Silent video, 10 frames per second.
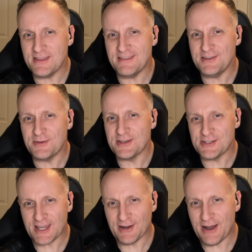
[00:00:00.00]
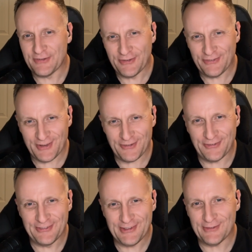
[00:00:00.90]
you can check it off
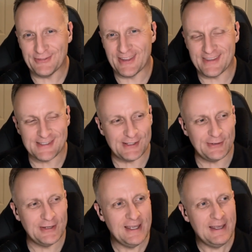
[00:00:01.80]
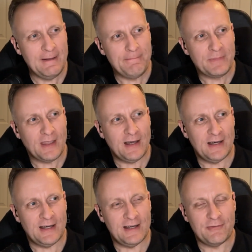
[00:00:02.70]
if you've done this too.
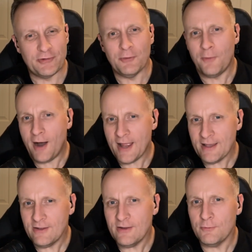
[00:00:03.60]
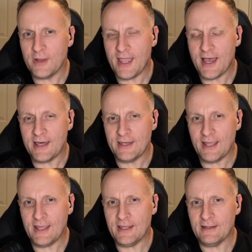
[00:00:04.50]
For a while, we had
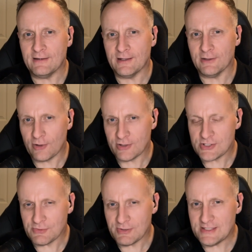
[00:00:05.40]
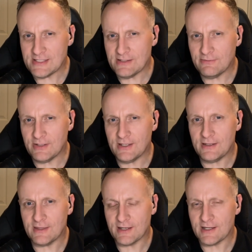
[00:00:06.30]
a large screen
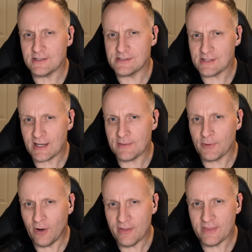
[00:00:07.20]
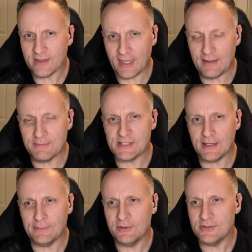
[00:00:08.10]
TV that I had set up on the game
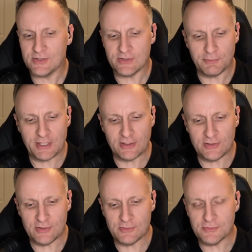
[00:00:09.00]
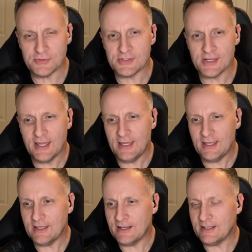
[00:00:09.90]
table so that we could use
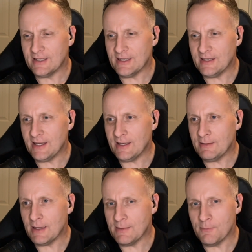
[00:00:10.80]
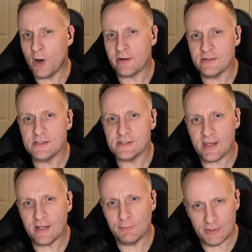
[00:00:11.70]
in a modern
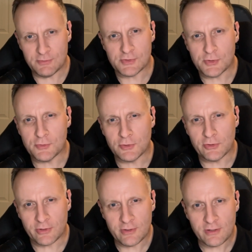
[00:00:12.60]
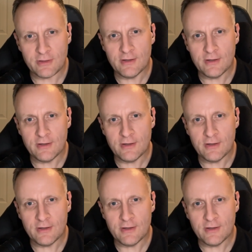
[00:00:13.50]
setting. We used Google Earth.